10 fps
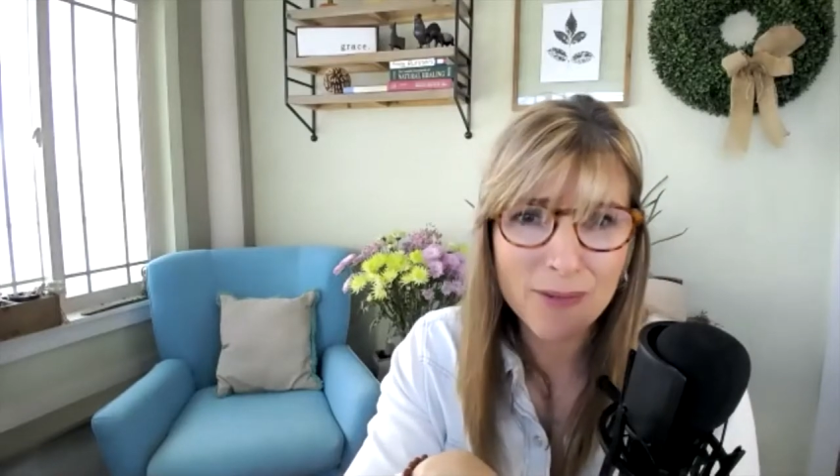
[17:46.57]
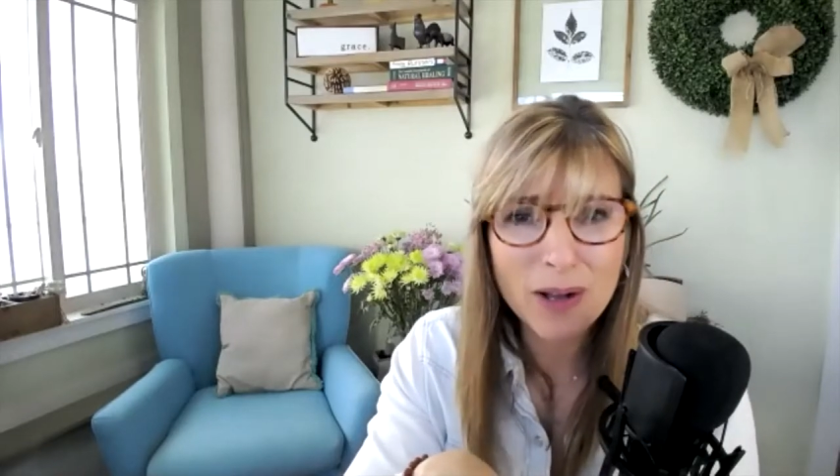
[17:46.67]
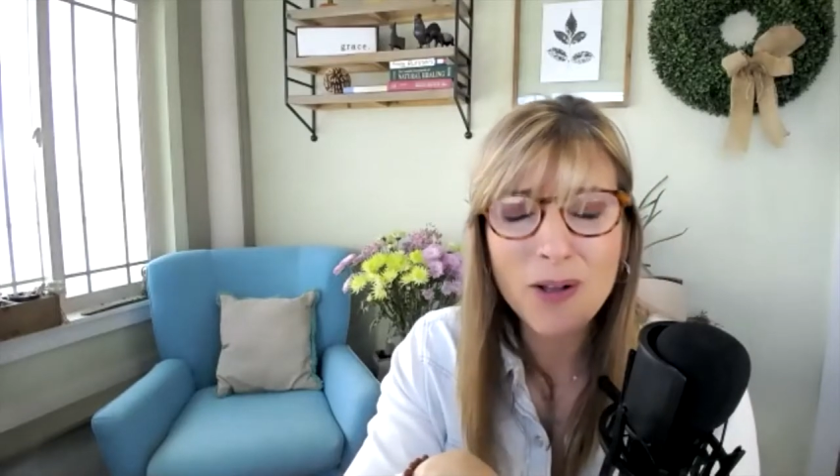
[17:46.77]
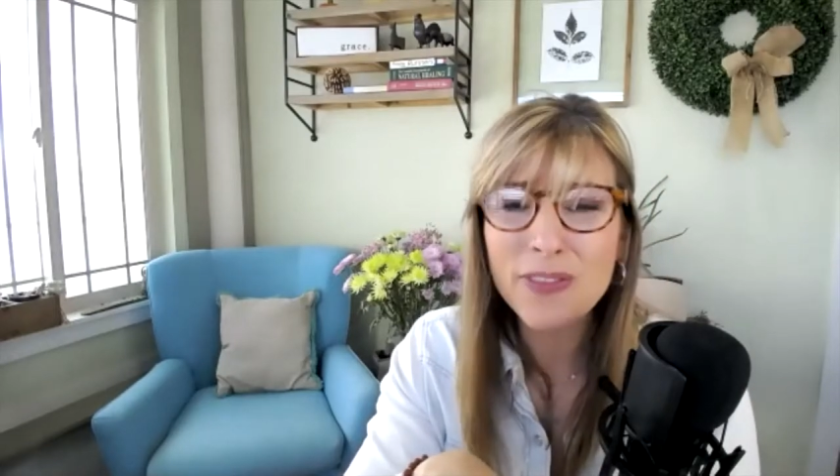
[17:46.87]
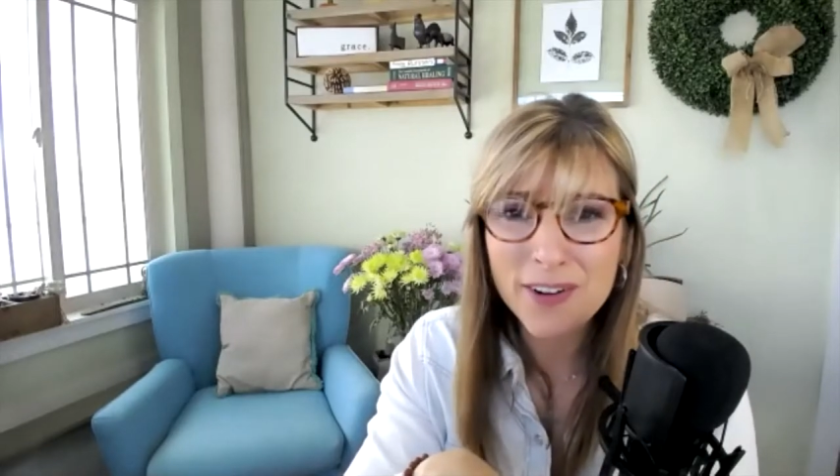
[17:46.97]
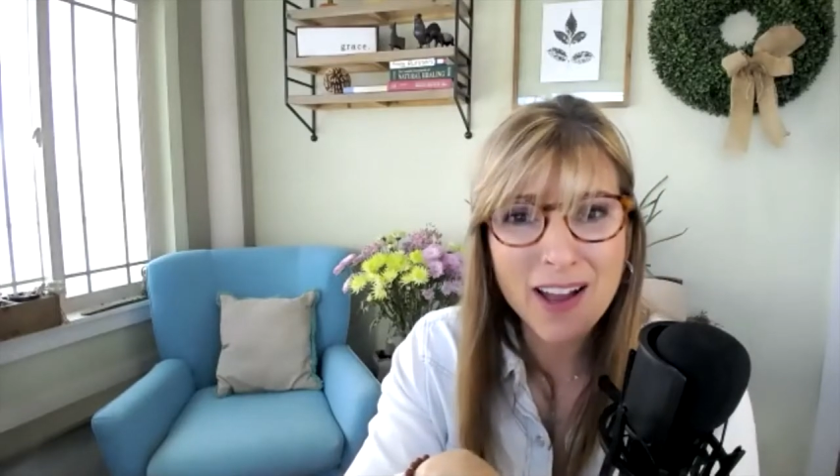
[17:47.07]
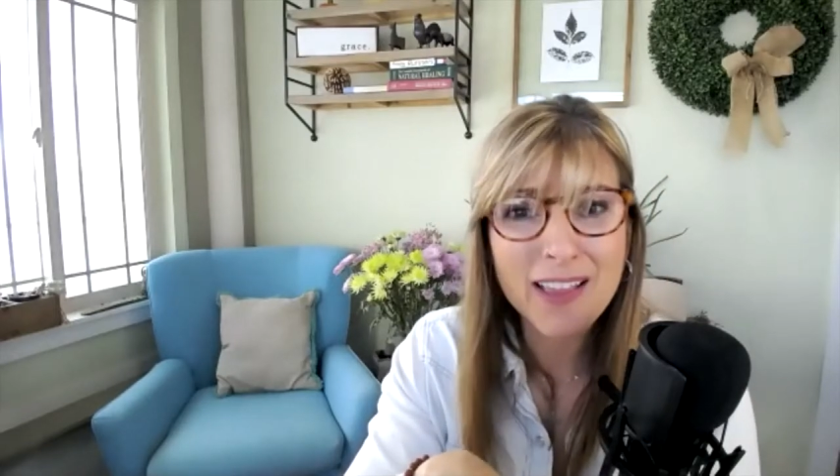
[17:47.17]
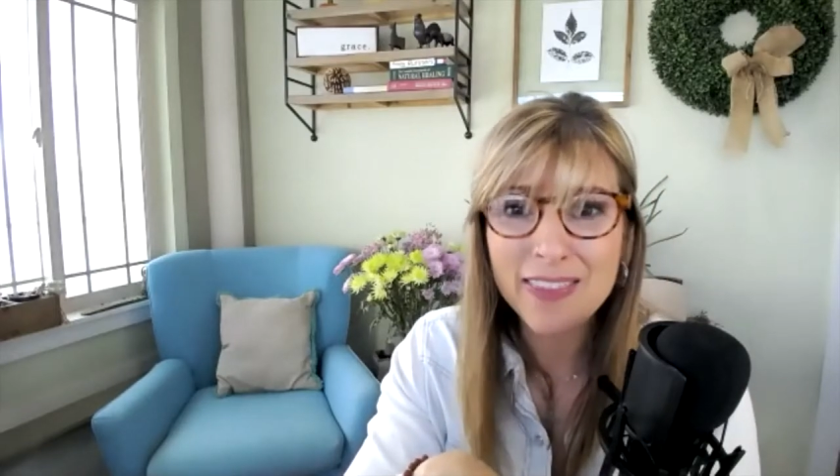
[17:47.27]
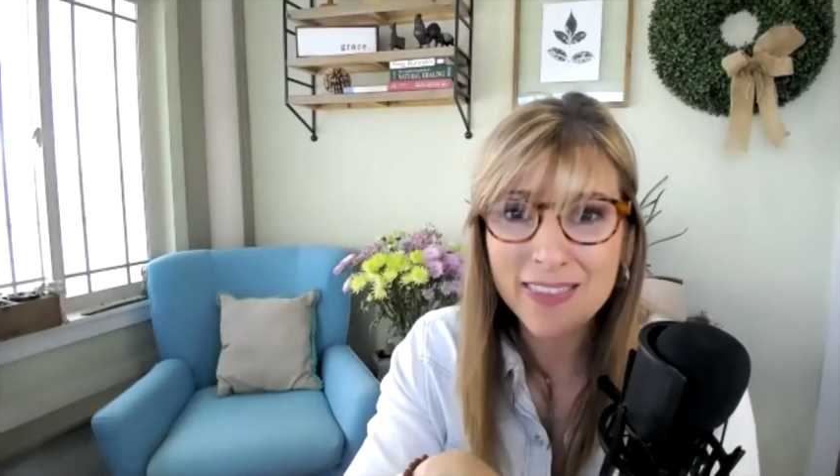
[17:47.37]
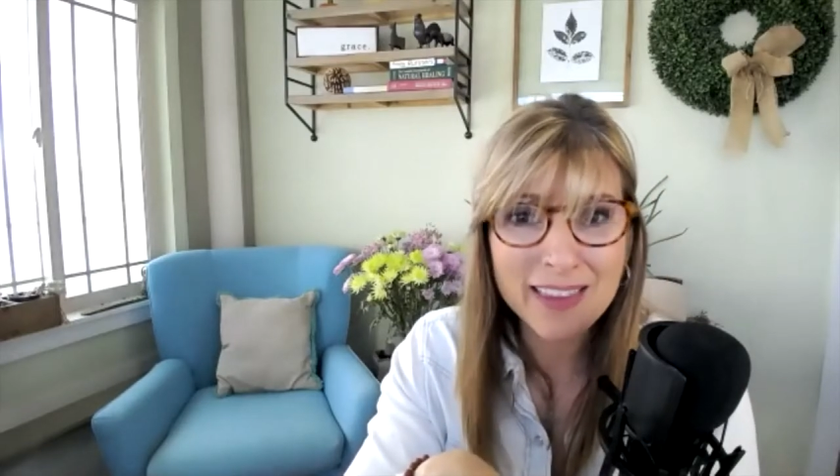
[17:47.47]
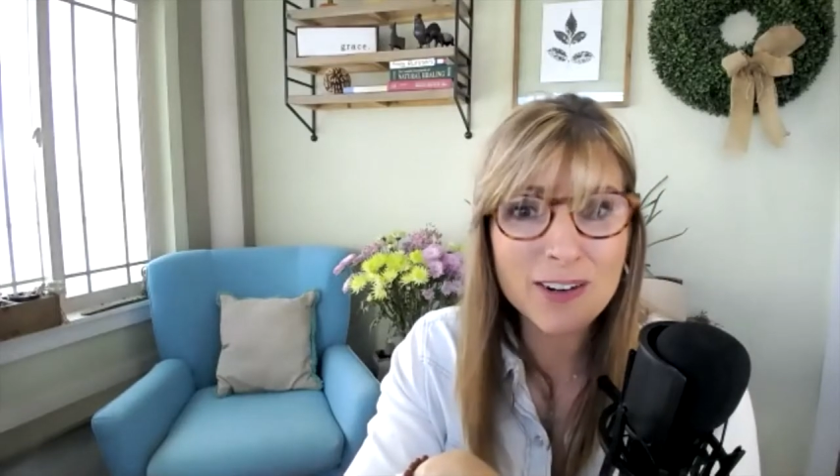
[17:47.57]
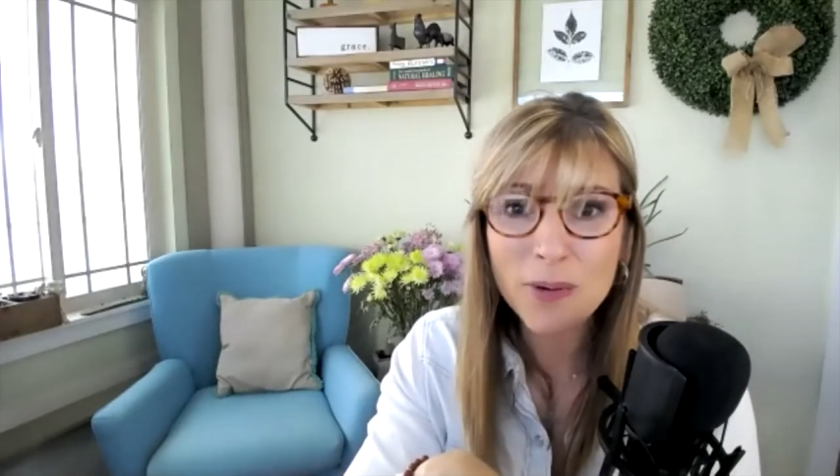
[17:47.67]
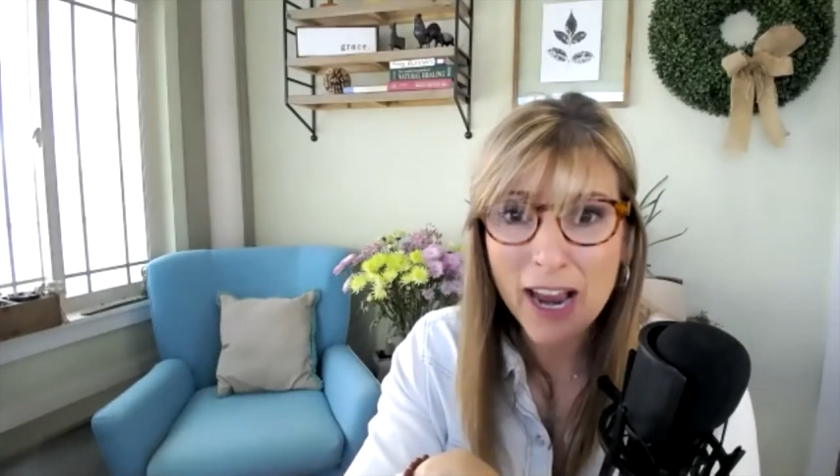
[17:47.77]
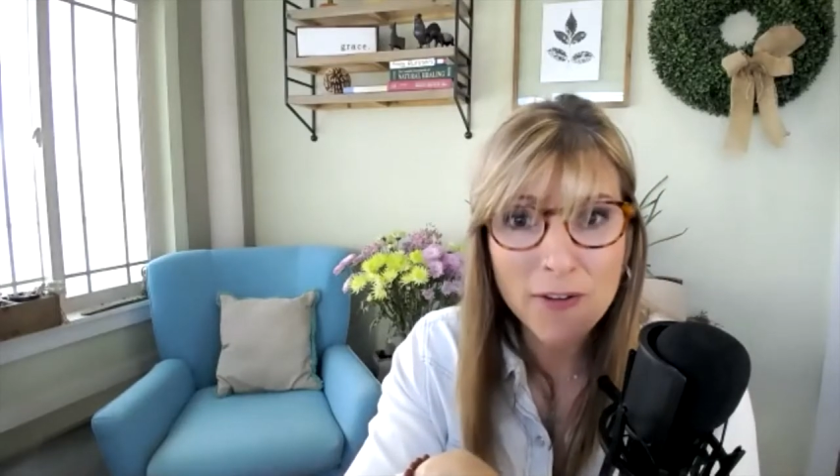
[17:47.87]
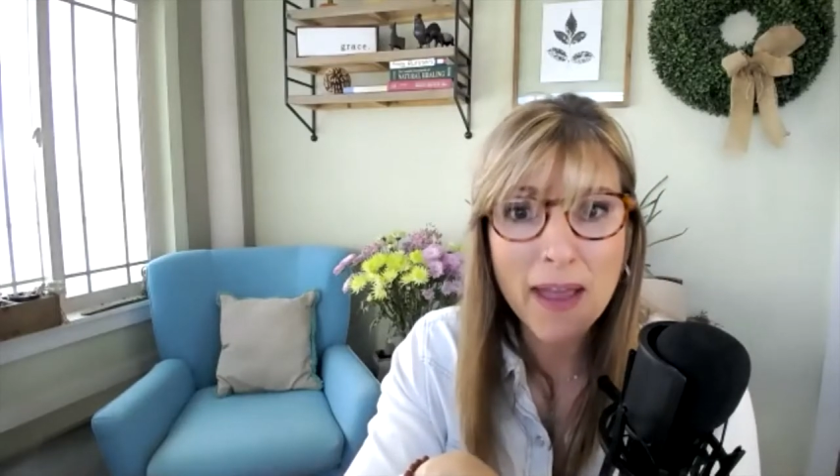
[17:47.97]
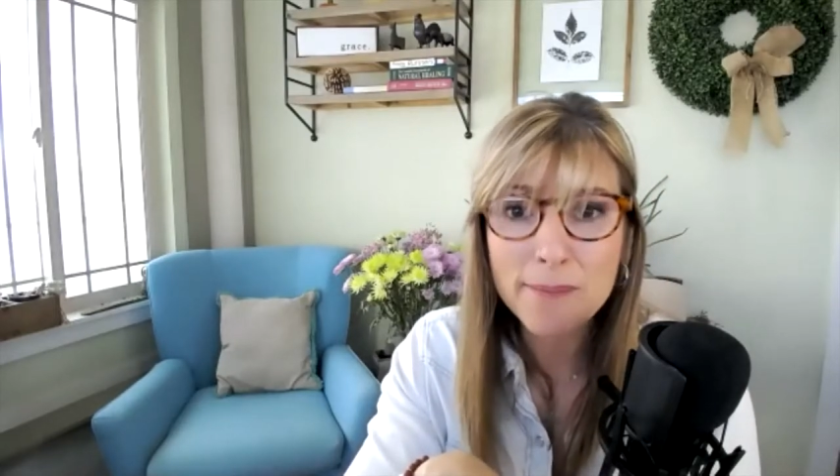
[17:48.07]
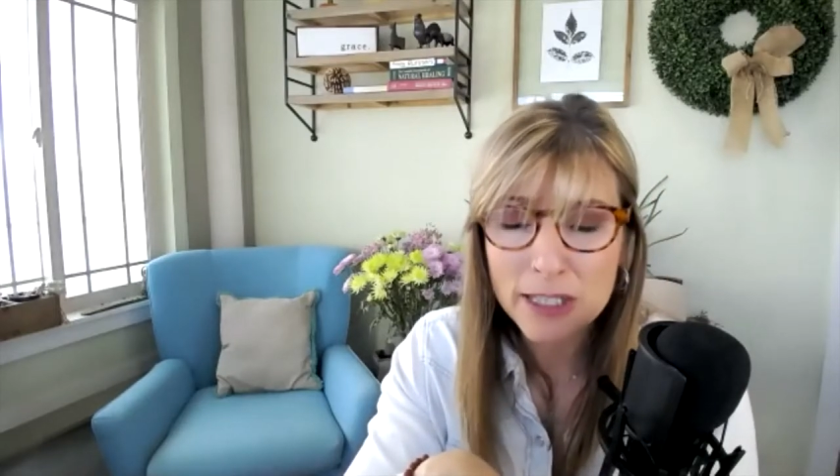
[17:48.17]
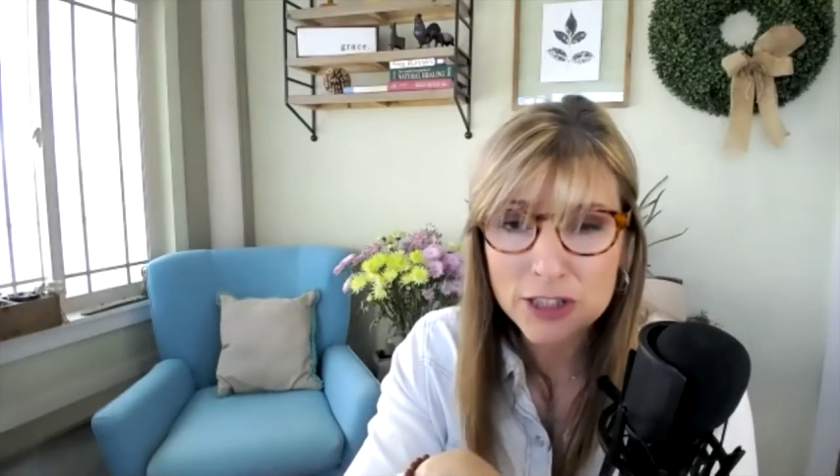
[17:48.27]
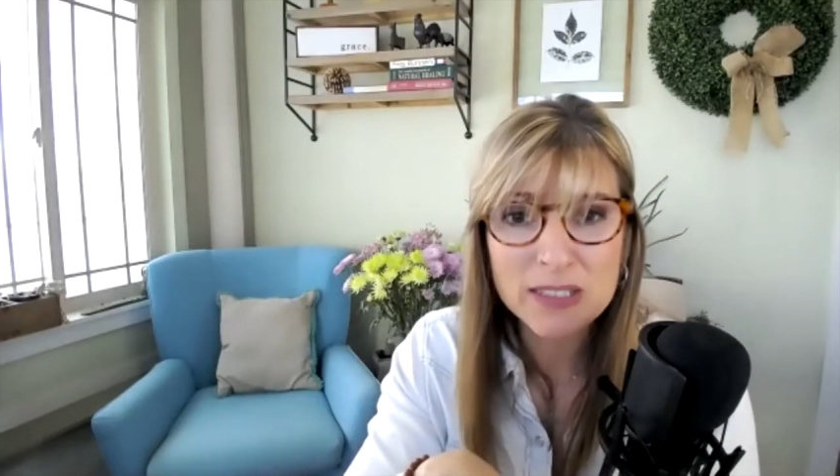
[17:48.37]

Well, they don't care that much,